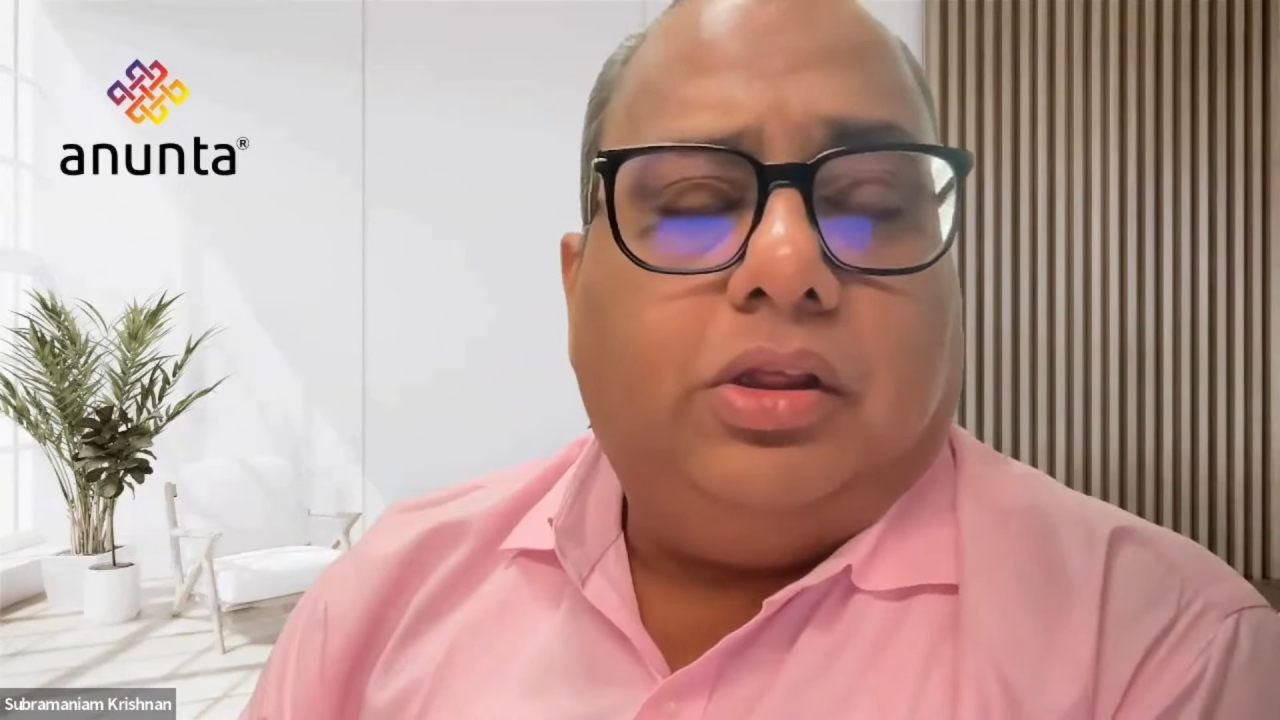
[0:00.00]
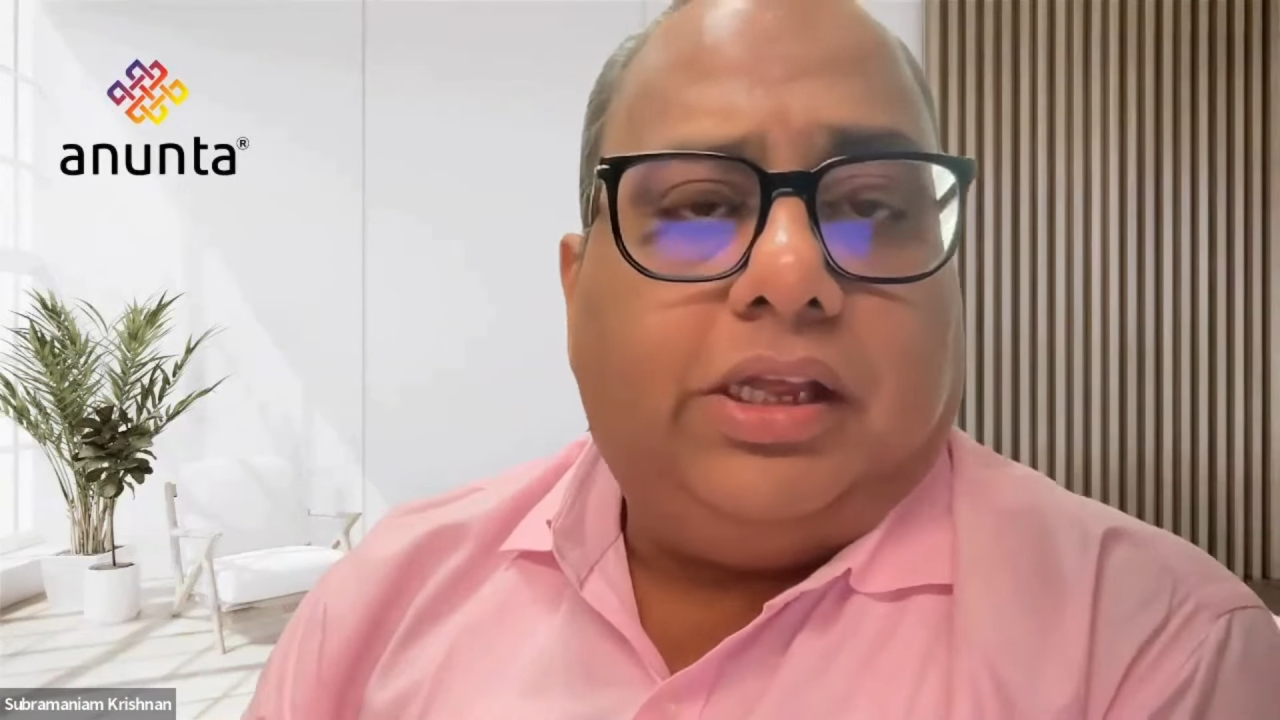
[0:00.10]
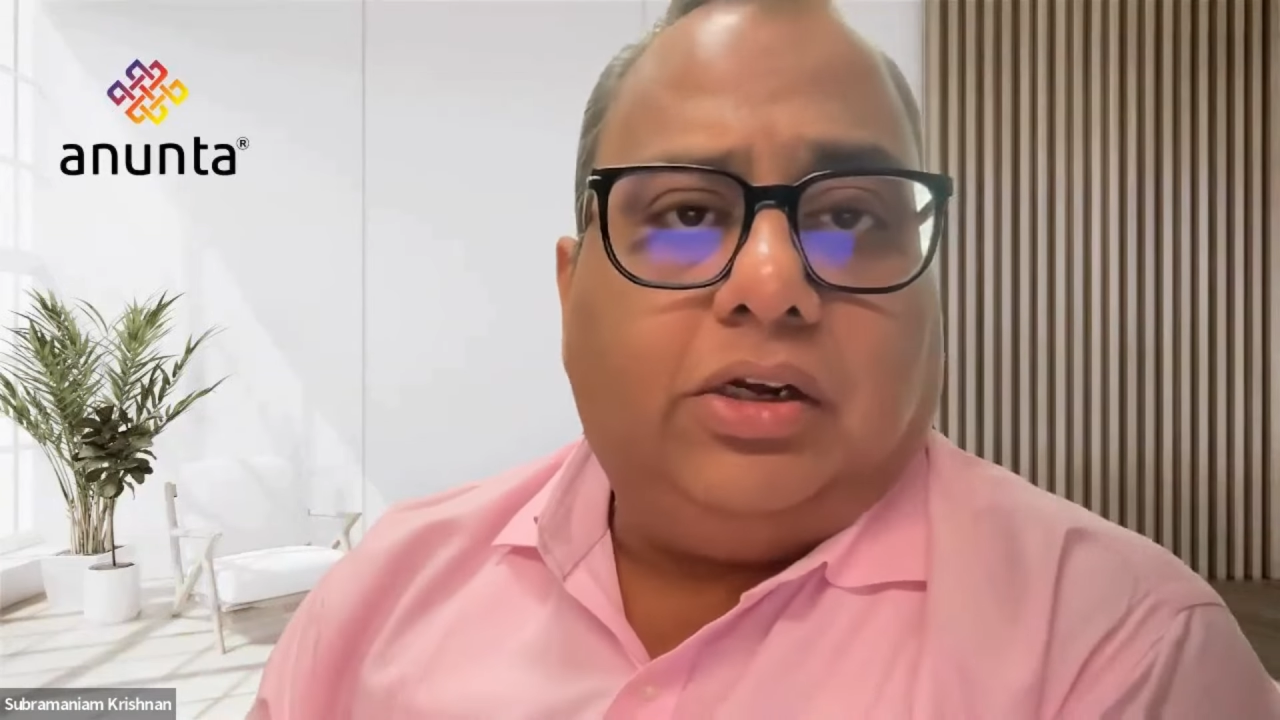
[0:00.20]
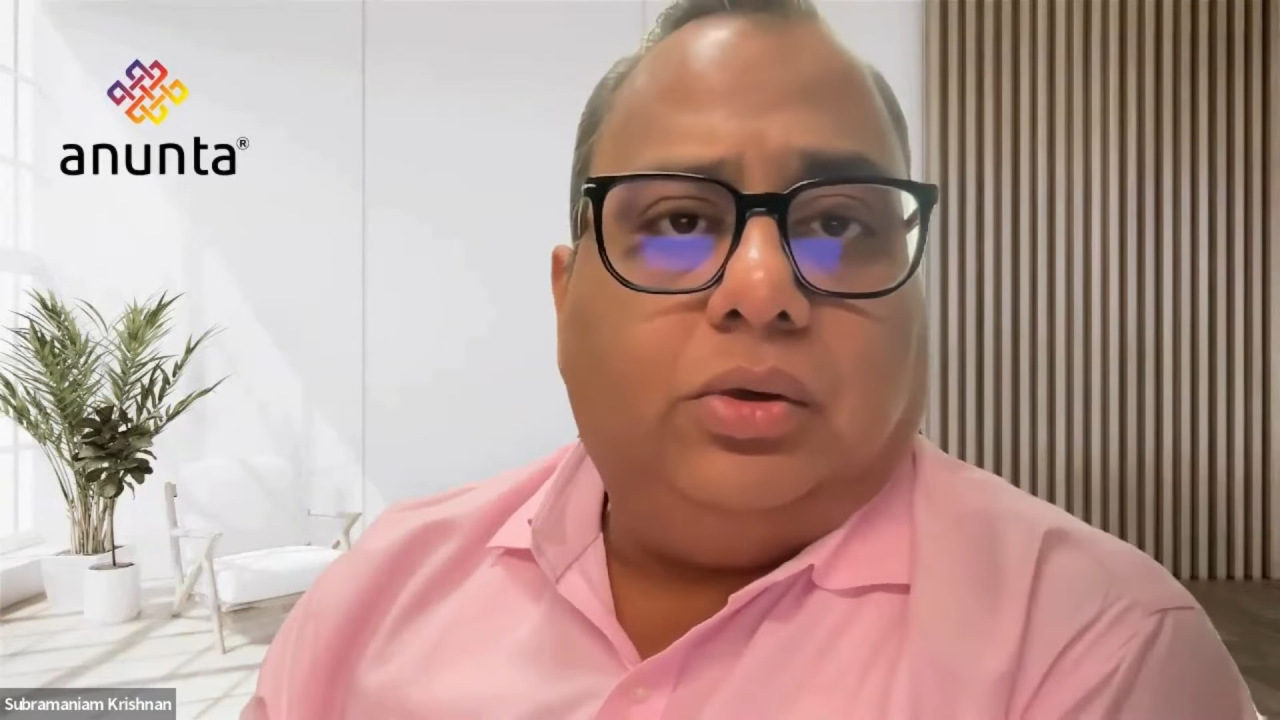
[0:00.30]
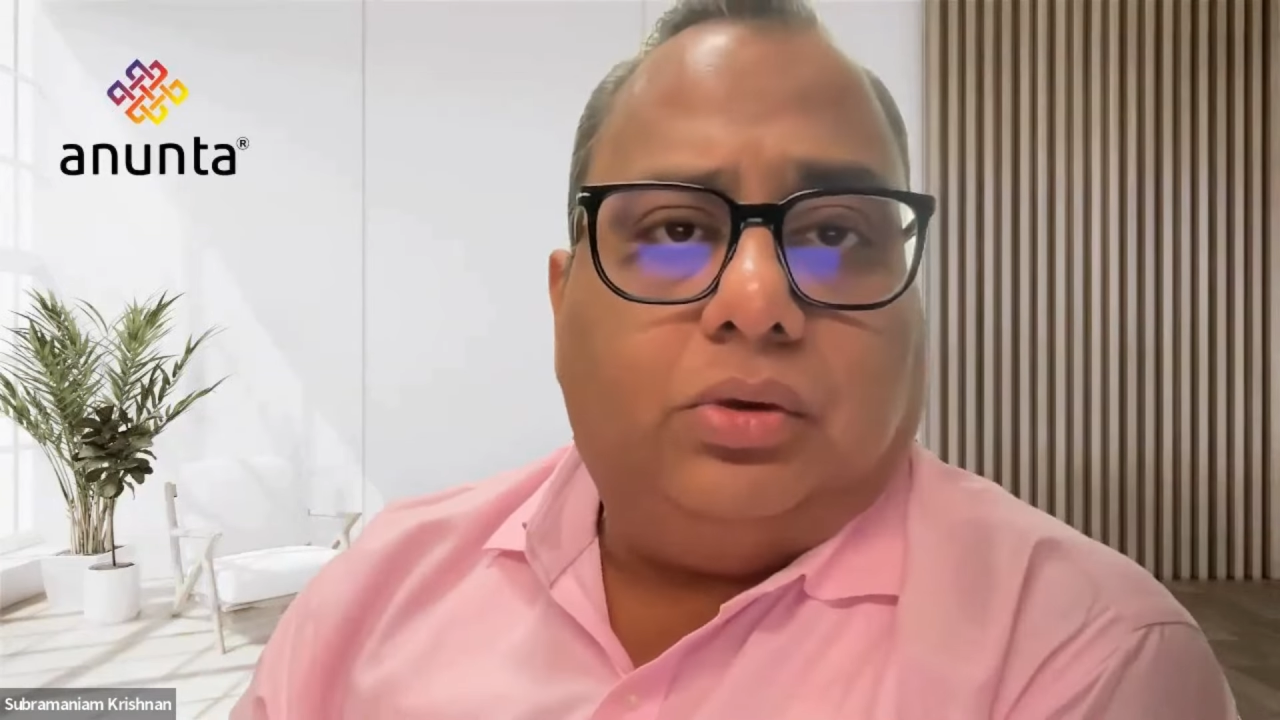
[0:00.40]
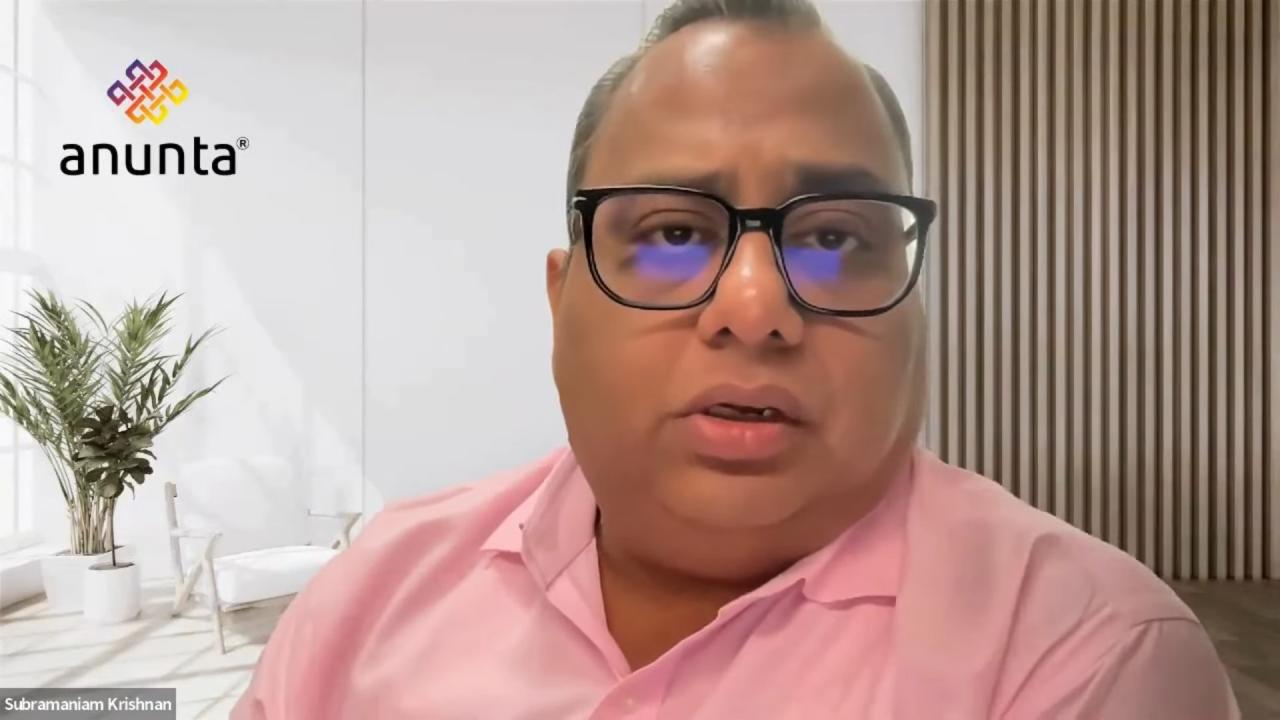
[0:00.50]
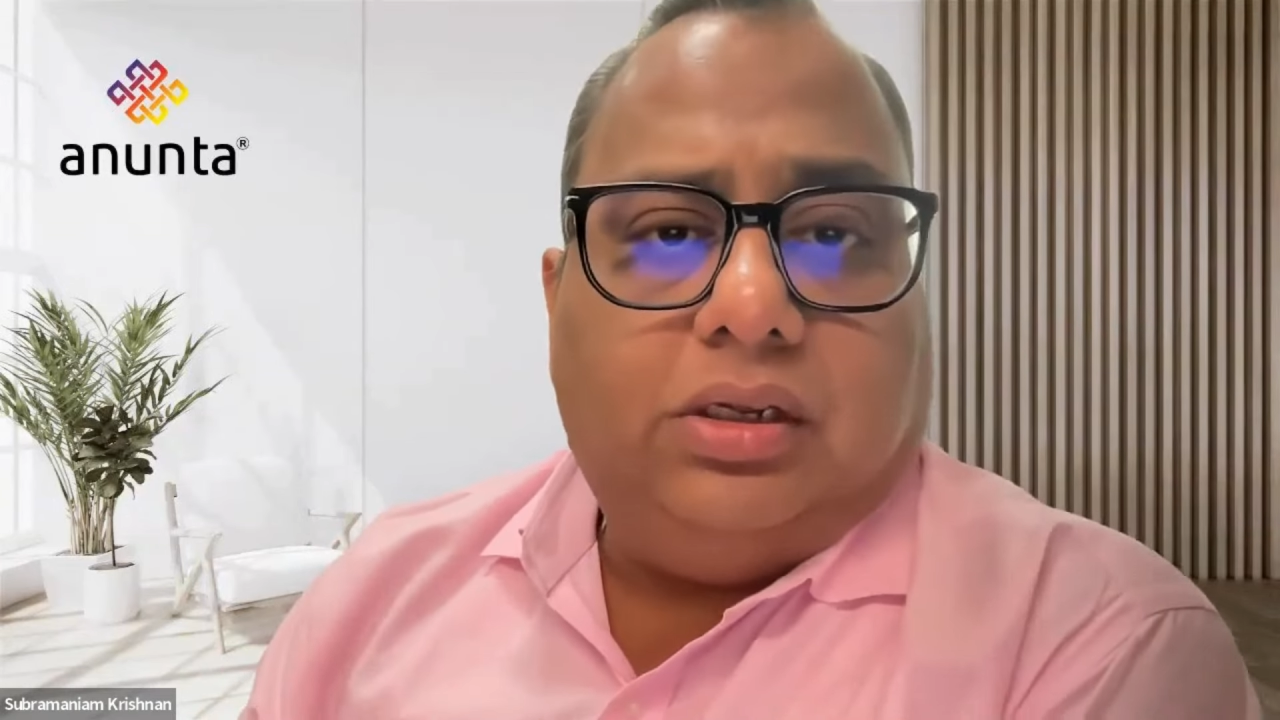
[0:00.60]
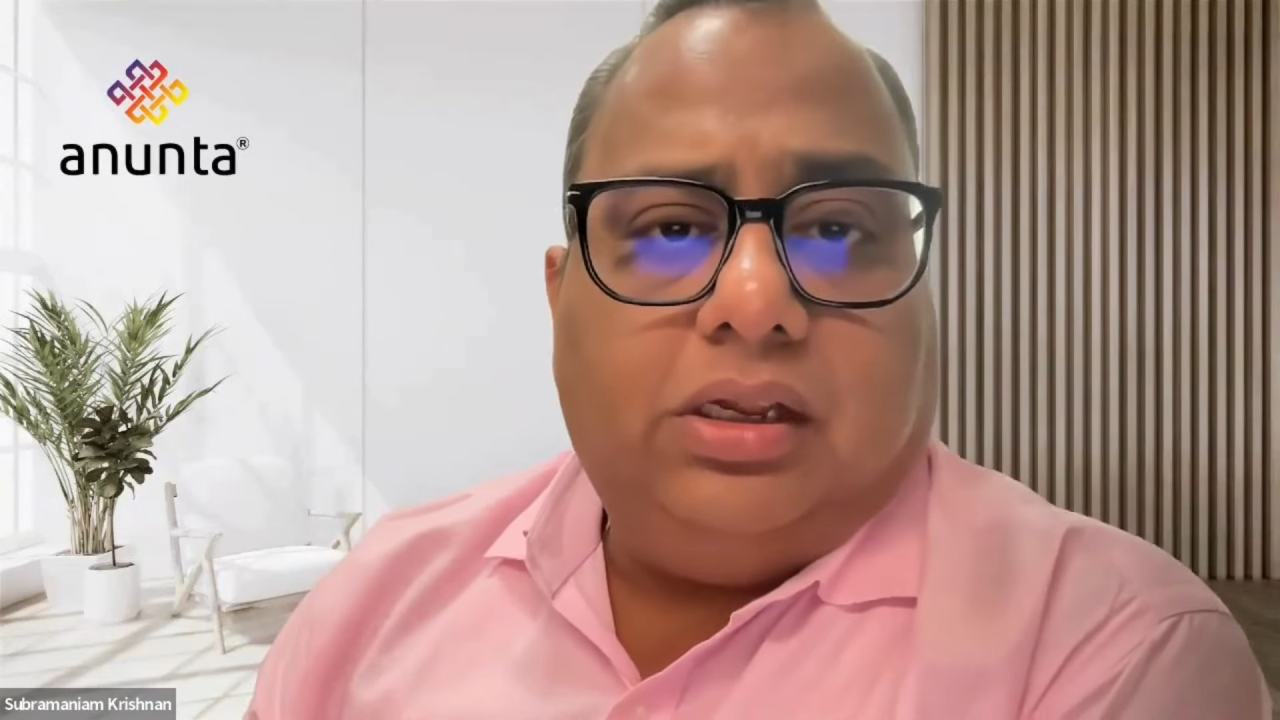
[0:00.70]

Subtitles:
that note,